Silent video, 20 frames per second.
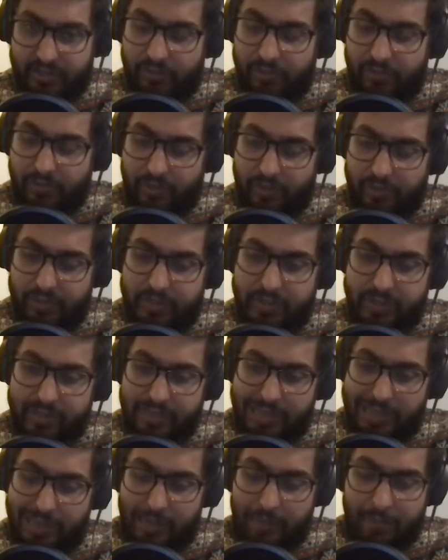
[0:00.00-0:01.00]
affiliates.
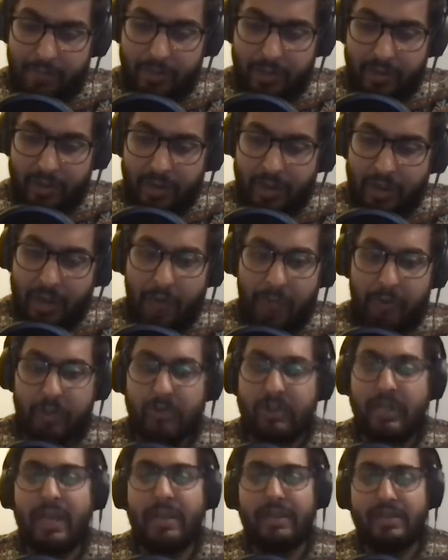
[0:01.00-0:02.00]
How do
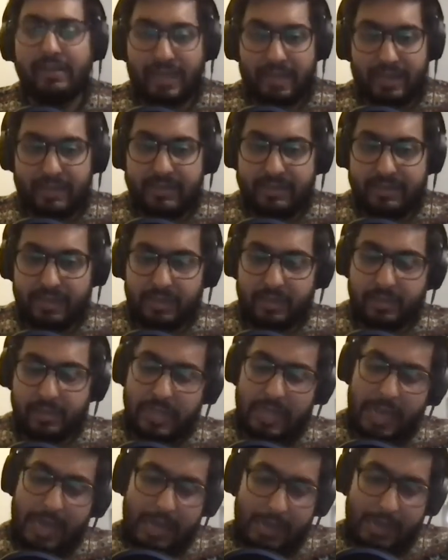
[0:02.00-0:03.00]
you tackle that as such?
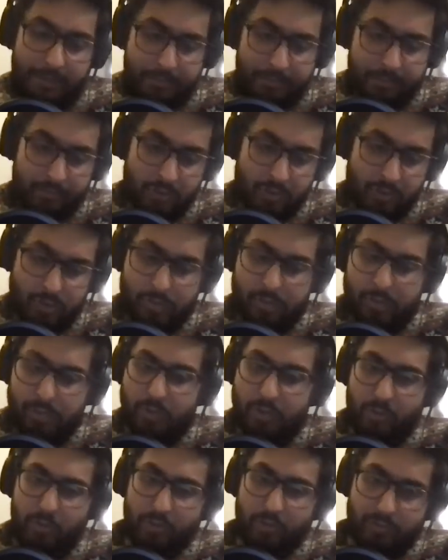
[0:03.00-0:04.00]
So,
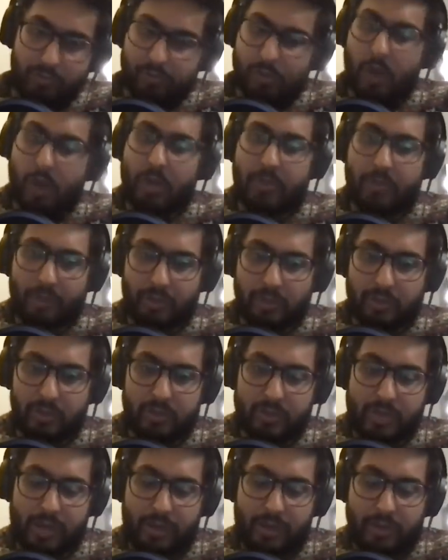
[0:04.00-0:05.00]
we've talked about
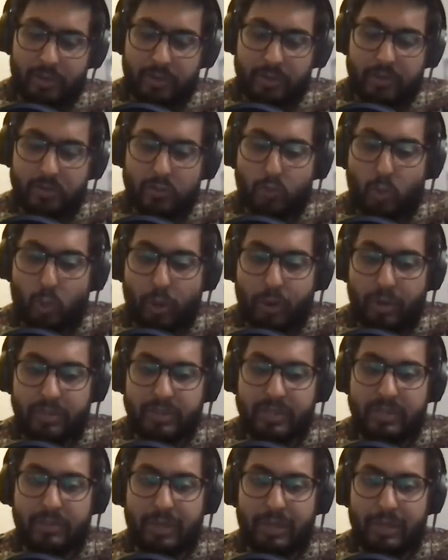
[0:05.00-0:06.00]
newsletters. What are
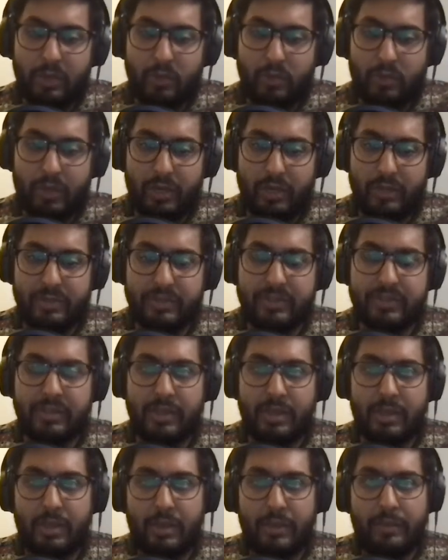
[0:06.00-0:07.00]
some other ways
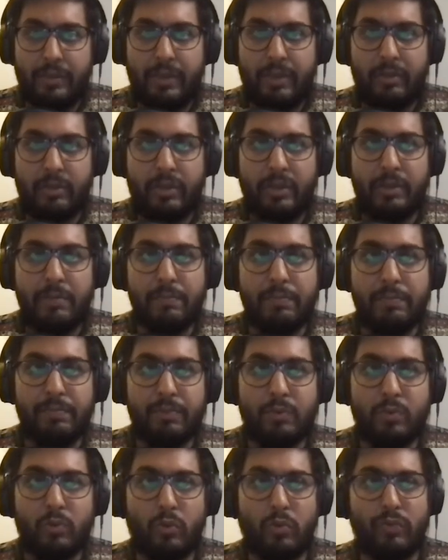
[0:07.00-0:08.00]
that you can
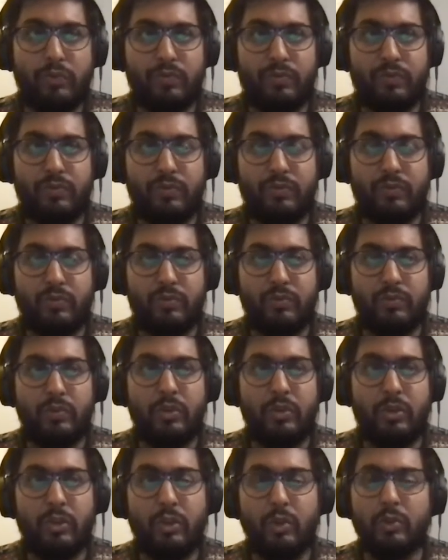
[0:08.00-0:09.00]
improve,
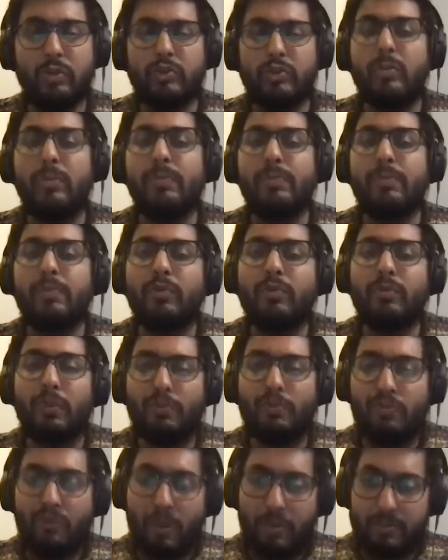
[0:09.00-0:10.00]
use to improve the
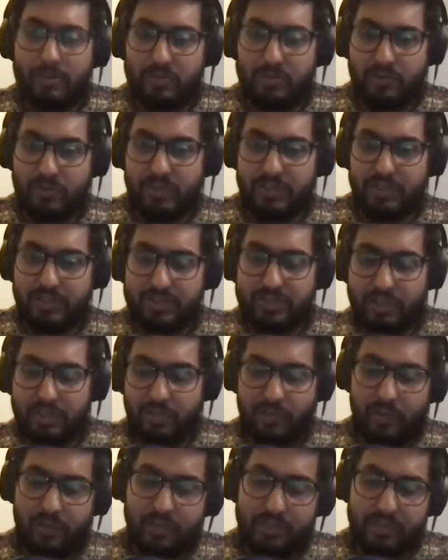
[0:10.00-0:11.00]
performance of existing
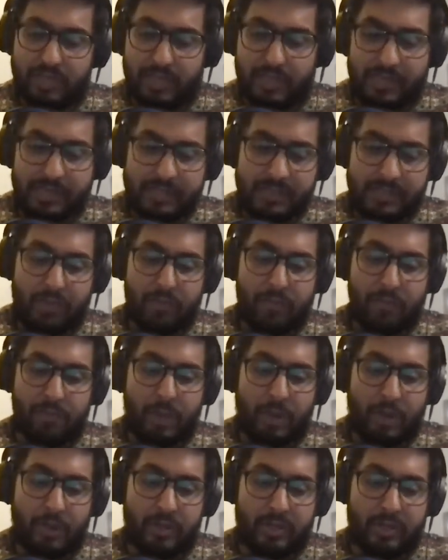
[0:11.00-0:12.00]
affiliates? And let's kind of
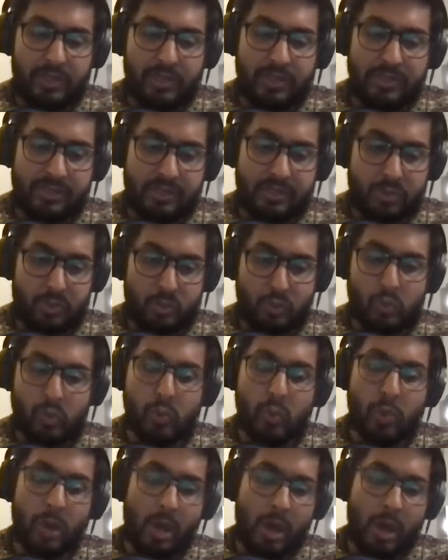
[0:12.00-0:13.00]
bucket these into